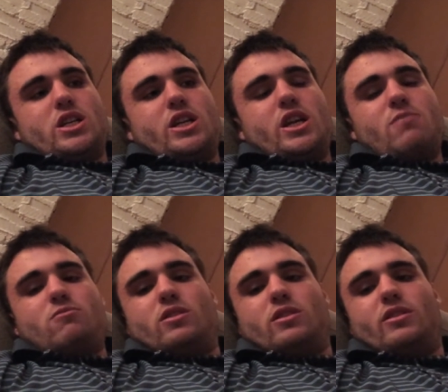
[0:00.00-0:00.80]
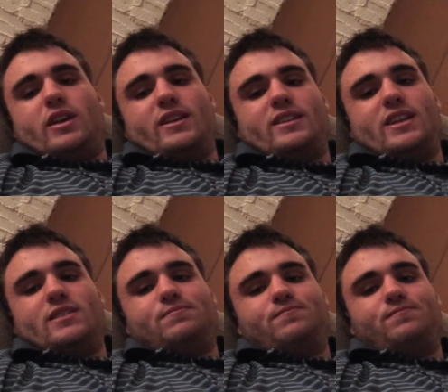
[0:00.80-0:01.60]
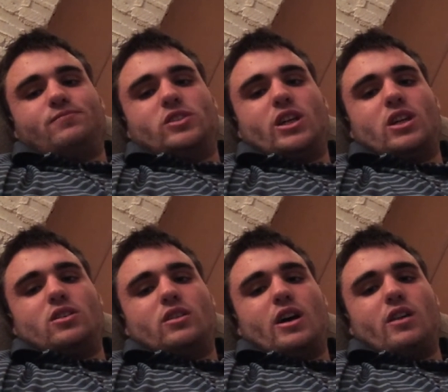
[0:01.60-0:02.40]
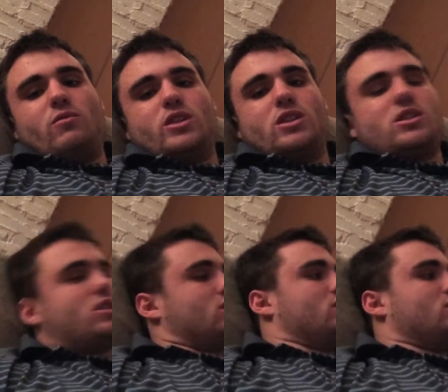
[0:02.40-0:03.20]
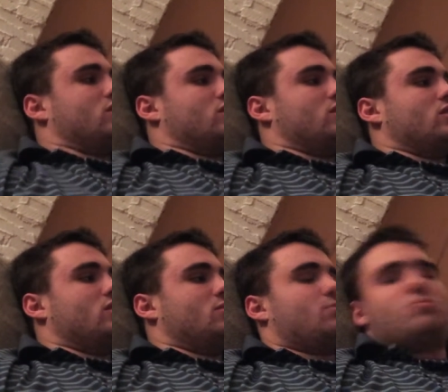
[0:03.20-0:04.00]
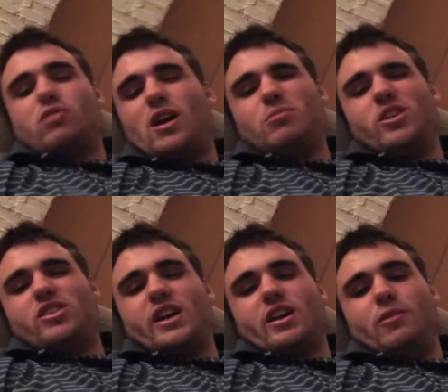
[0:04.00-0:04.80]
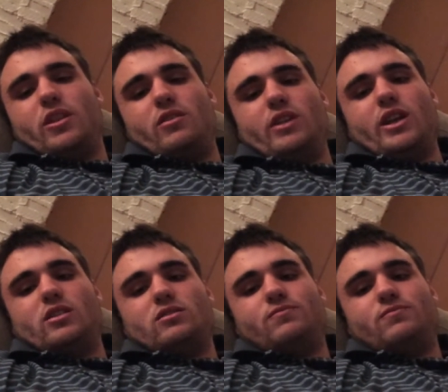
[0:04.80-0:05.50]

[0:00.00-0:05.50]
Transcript: yep, that's it. So, I will probably check in with you later.